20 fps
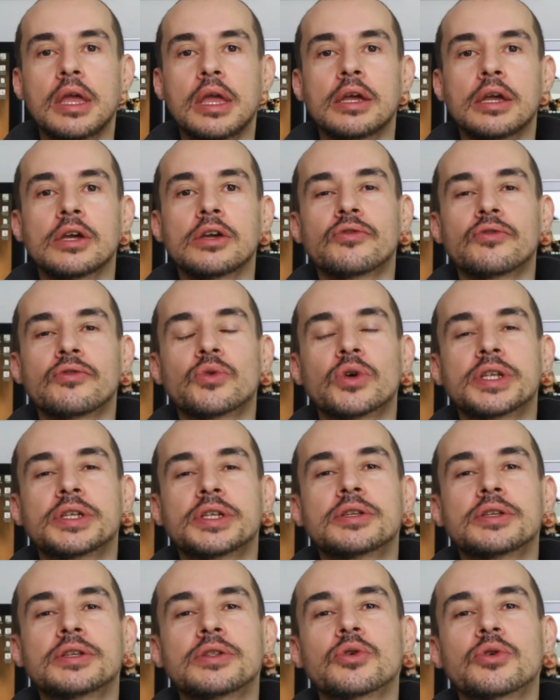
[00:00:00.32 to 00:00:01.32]
Hey everyone,
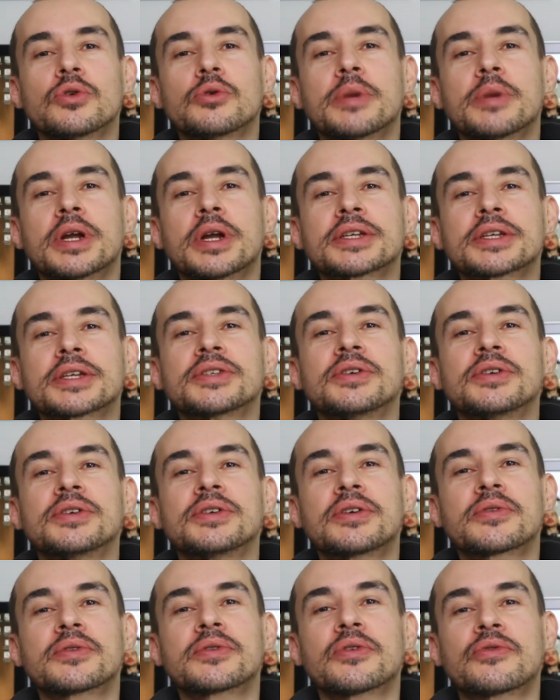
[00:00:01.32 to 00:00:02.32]
Diogo Marques here,
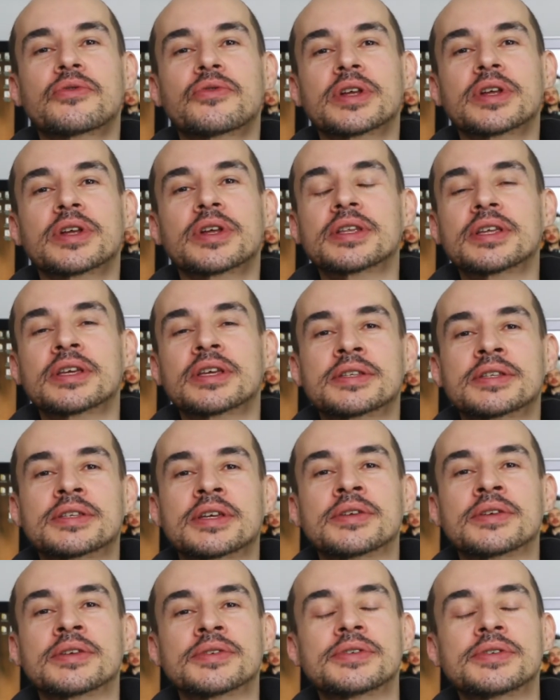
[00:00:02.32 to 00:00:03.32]
your friend in
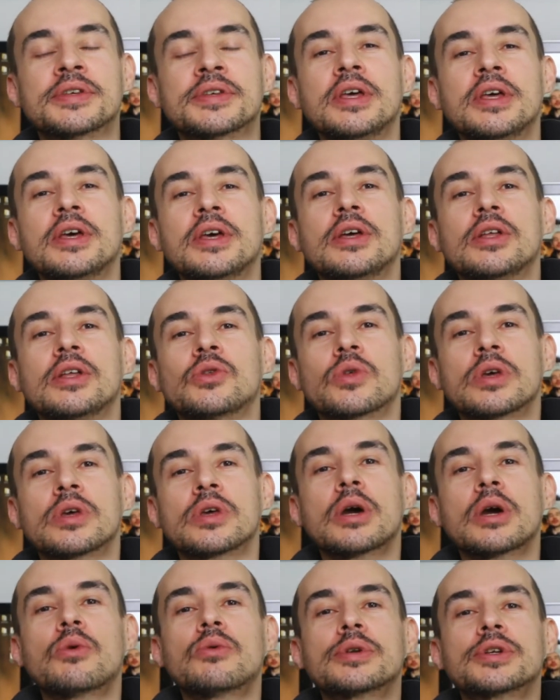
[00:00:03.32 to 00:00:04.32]
sales. Today
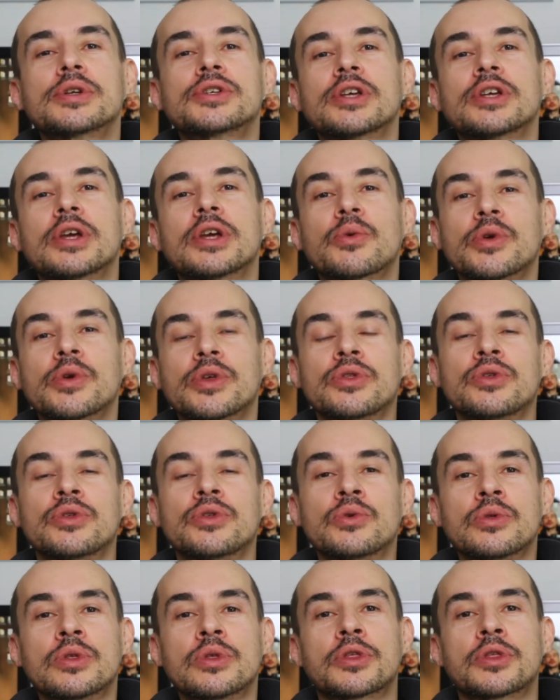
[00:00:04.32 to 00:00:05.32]
I want to share with you
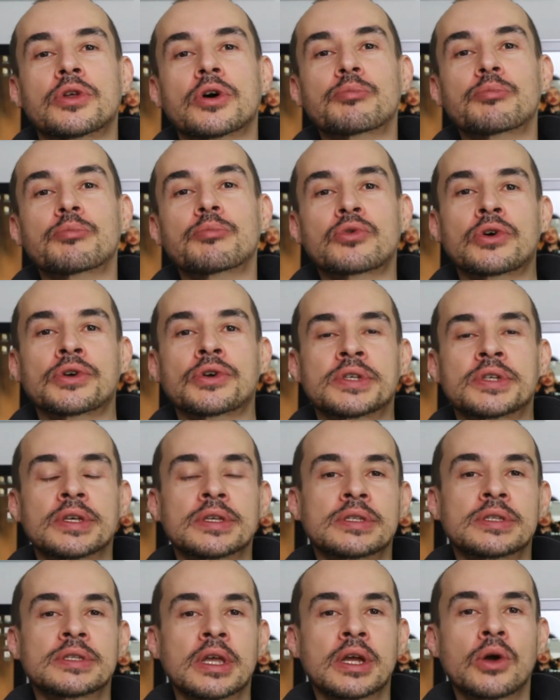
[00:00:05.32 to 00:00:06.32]
the thought process
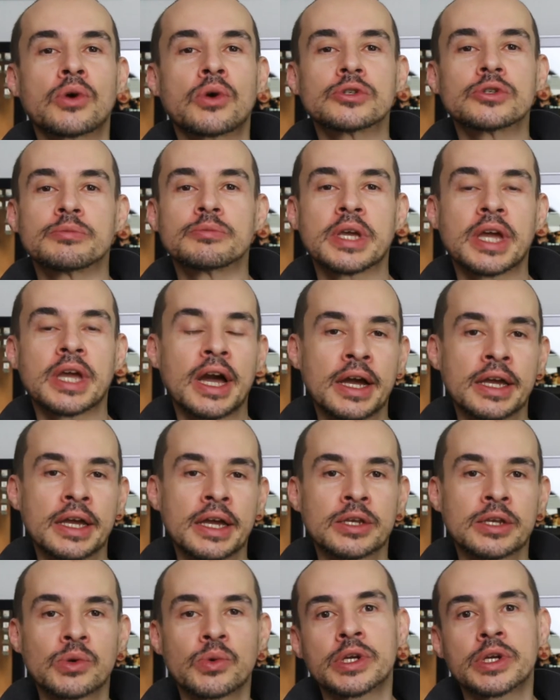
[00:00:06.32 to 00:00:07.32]
that goes
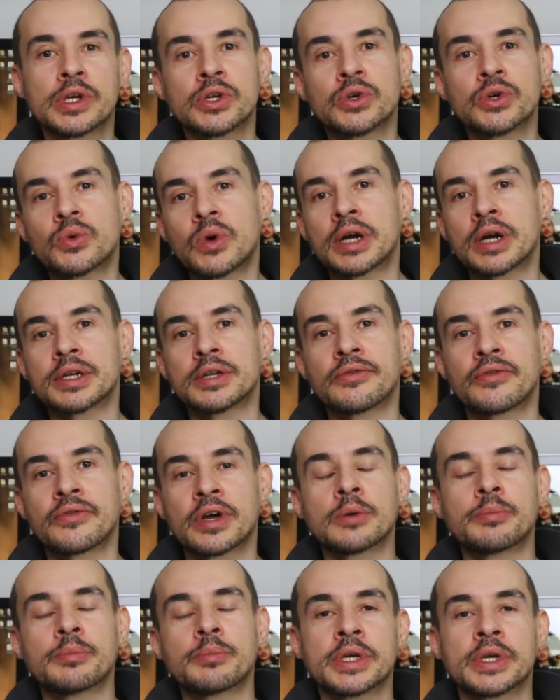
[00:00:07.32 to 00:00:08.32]
behind when you are
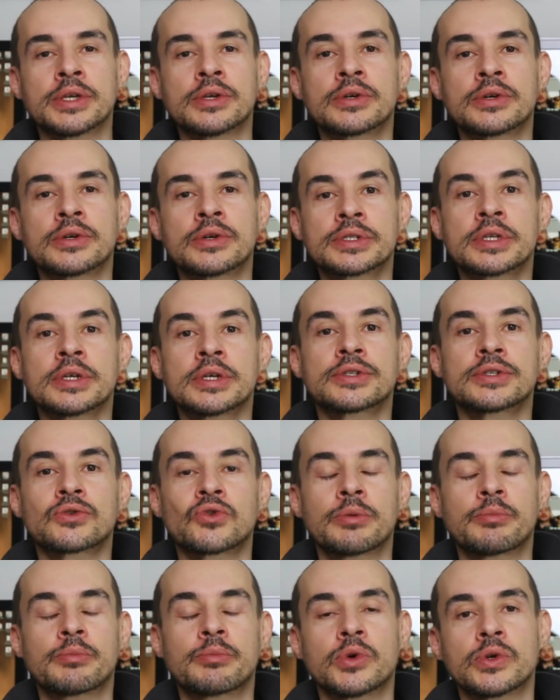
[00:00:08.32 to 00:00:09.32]
developing your sales
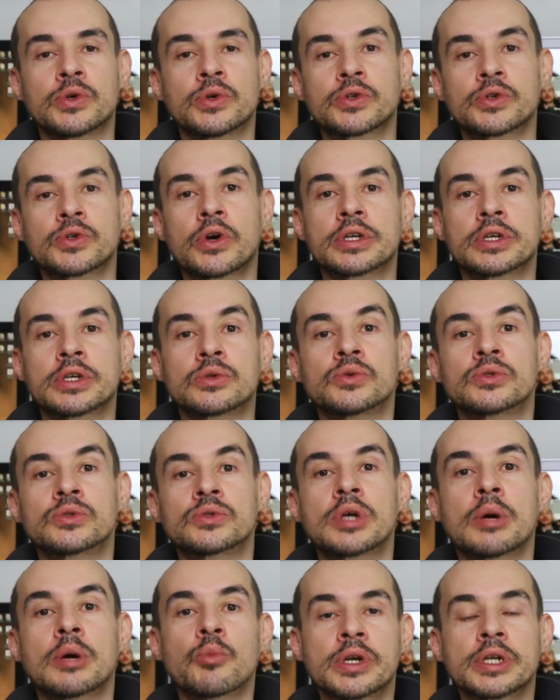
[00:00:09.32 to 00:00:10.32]
script, when you're talking to
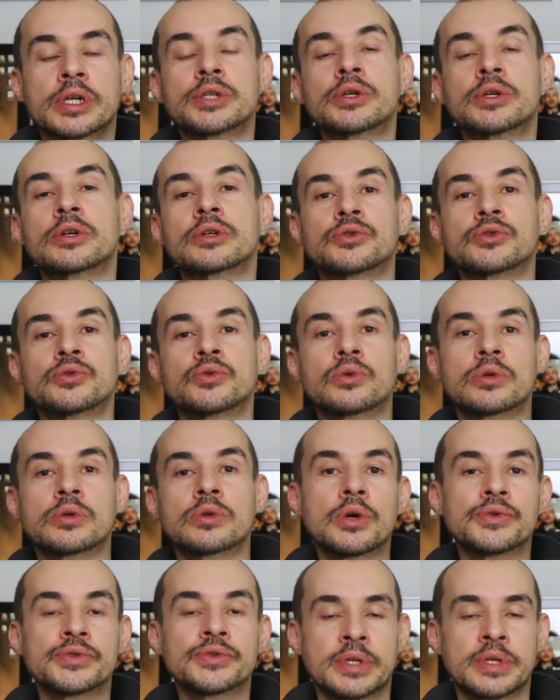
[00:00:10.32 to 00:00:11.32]
someone in order to
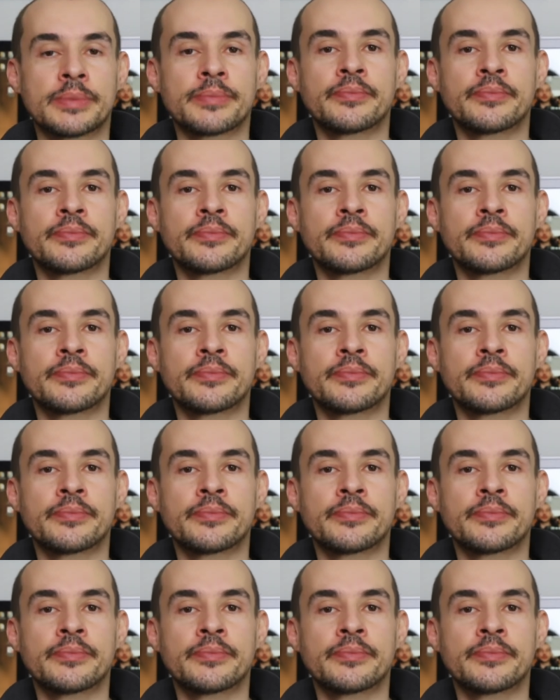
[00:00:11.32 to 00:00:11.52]
close them.